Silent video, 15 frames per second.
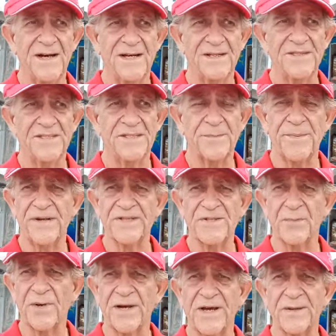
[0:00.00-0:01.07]
It just depends
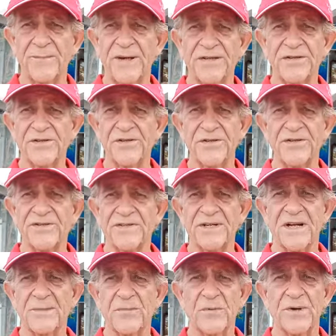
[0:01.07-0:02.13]
on what kind of bait you're using. A
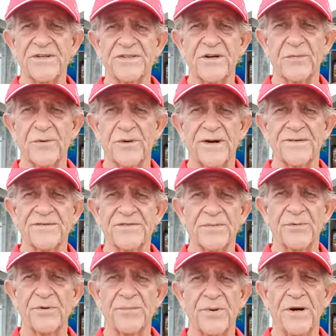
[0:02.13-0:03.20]
couple weeks ago, we were having
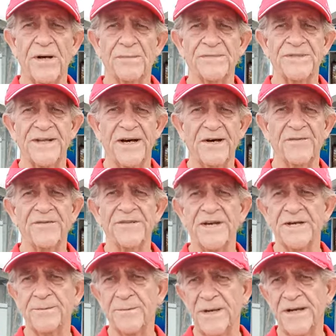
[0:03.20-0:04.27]
some real problems. Now they're
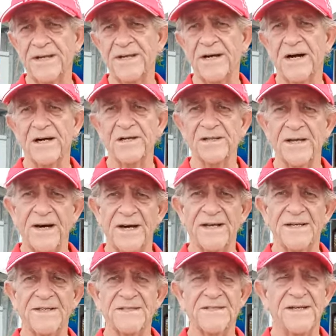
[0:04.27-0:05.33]
taking bait, goggle
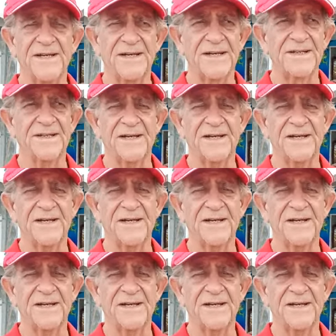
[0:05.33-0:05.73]
eyes.